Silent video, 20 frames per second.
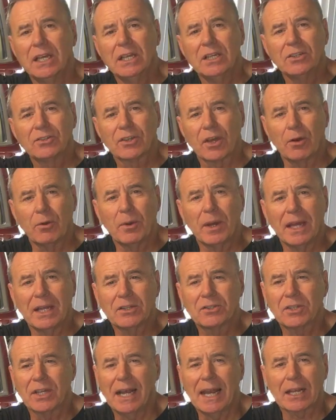So
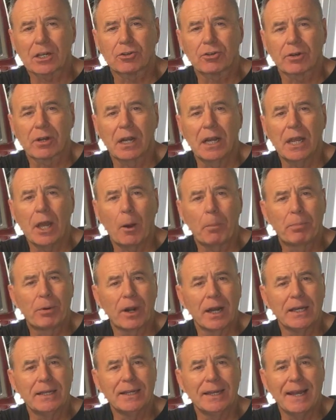it's electrically
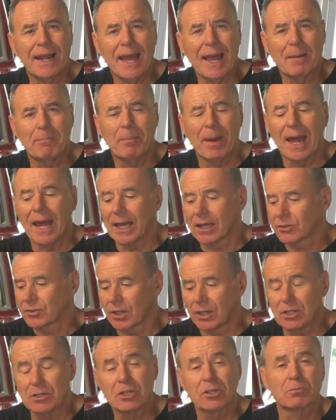operated airbag. So
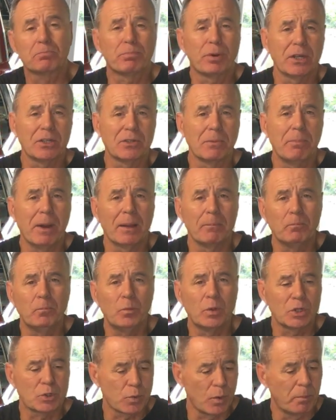you just press a button
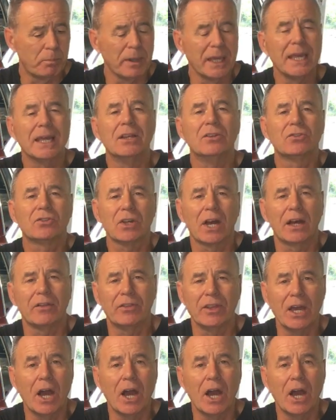which will be inside the